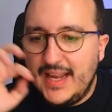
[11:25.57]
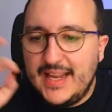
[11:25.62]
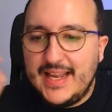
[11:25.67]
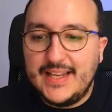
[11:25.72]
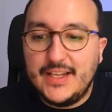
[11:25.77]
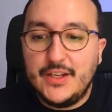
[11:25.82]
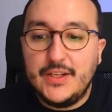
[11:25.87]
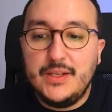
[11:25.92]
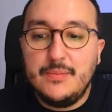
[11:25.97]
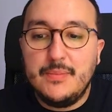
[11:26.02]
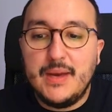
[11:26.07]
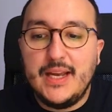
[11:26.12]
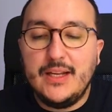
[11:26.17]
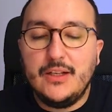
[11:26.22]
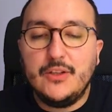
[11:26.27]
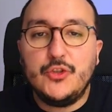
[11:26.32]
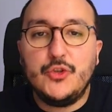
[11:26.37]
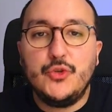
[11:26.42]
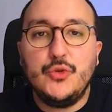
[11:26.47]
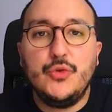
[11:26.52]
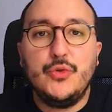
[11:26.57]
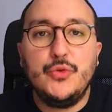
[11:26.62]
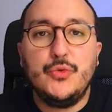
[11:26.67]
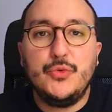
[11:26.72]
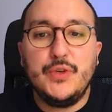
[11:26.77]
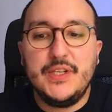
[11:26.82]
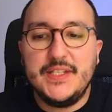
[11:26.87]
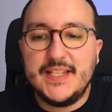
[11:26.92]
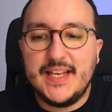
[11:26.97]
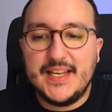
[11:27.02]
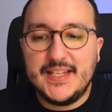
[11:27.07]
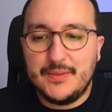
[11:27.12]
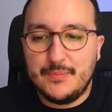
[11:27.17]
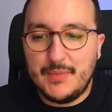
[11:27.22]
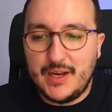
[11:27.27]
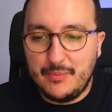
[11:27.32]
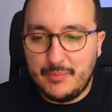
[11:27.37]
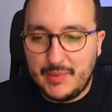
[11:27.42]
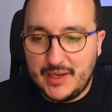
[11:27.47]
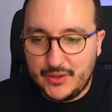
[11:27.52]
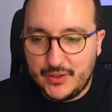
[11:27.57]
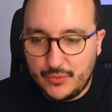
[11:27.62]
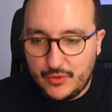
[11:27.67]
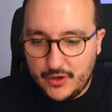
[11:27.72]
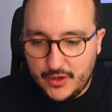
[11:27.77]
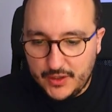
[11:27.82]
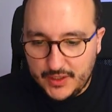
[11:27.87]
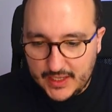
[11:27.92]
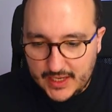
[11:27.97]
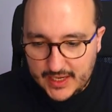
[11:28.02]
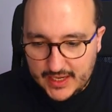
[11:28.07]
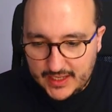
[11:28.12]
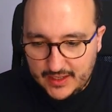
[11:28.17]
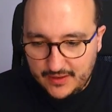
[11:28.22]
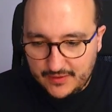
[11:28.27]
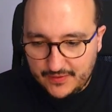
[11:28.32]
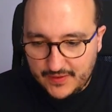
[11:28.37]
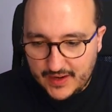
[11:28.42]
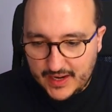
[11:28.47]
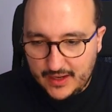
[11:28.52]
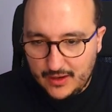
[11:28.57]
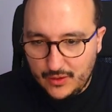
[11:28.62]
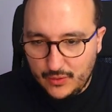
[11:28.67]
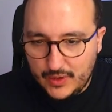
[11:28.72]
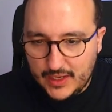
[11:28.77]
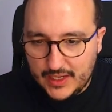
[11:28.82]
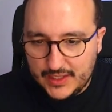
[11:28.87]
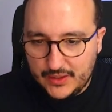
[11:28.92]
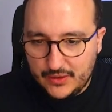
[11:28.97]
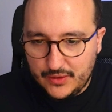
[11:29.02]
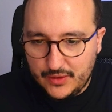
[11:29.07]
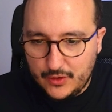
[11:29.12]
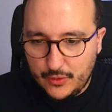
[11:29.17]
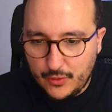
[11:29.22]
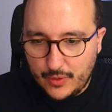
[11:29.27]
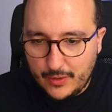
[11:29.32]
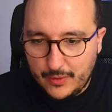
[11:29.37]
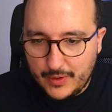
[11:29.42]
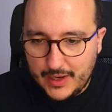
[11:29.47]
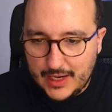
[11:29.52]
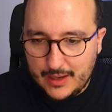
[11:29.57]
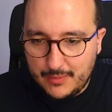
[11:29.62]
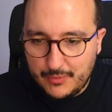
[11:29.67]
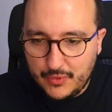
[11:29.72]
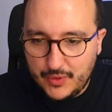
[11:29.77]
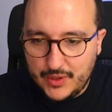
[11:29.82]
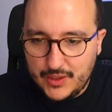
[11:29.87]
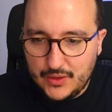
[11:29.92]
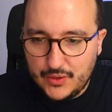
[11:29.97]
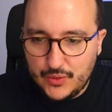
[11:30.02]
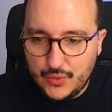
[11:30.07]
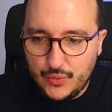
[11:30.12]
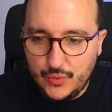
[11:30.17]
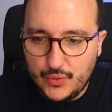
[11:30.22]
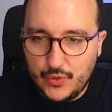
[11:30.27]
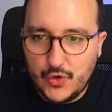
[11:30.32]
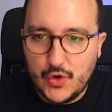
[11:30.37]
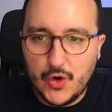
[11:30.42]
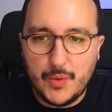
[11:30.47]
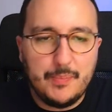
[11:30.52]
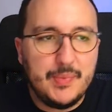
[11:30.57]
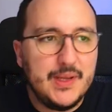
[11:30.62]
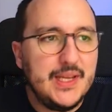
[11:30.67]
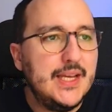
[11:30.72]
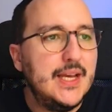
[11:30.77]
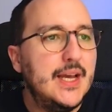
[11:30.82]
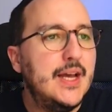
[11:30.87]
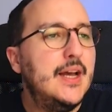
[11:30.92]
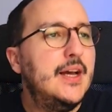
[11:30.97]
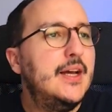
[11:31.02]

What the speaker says: got an email to reset my password, and if I look at the URL, I'm going to copy